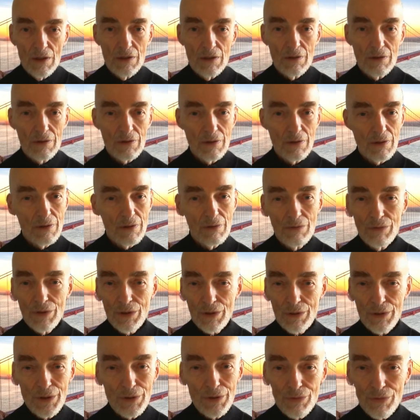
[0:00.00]

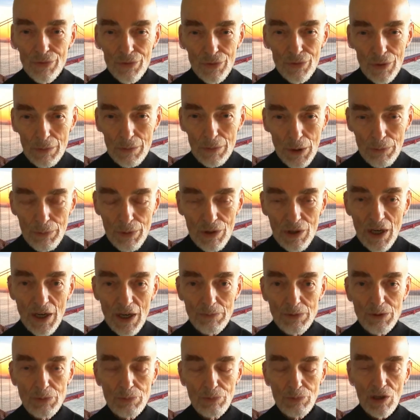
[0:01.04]
very informal
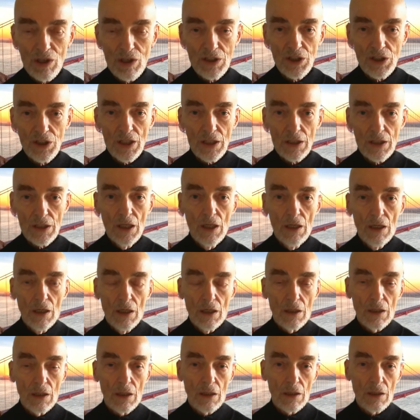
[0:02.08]
perhaps project,
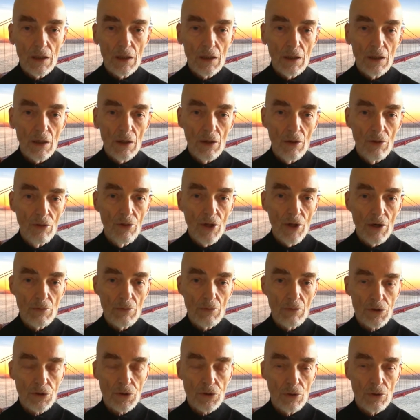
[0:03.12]
that
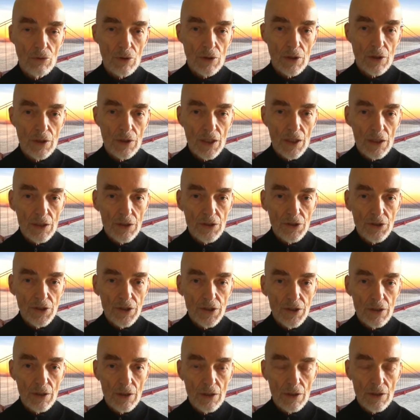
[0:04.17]
was organized
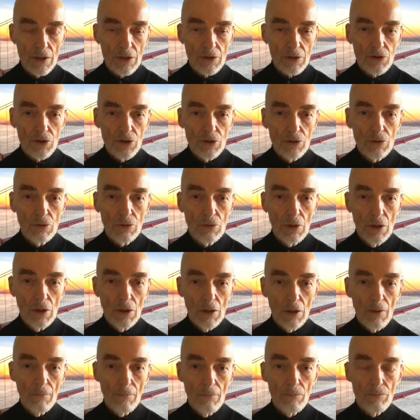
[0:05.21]
to
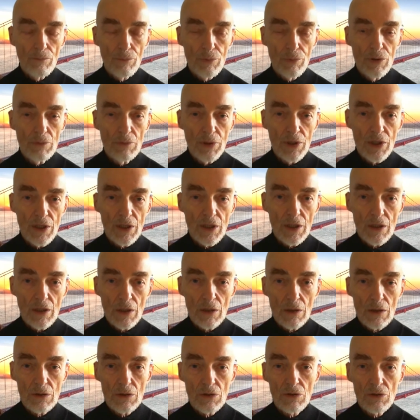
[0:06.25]

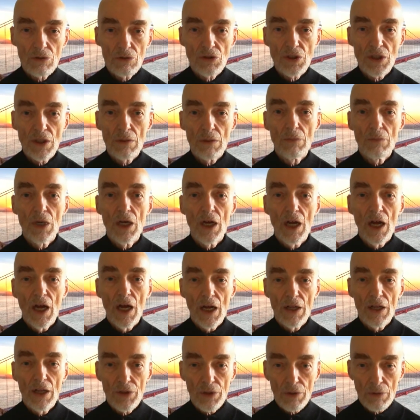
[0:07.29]
prepare some
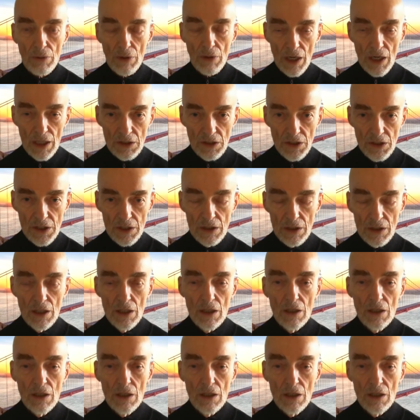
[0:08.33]
anthrax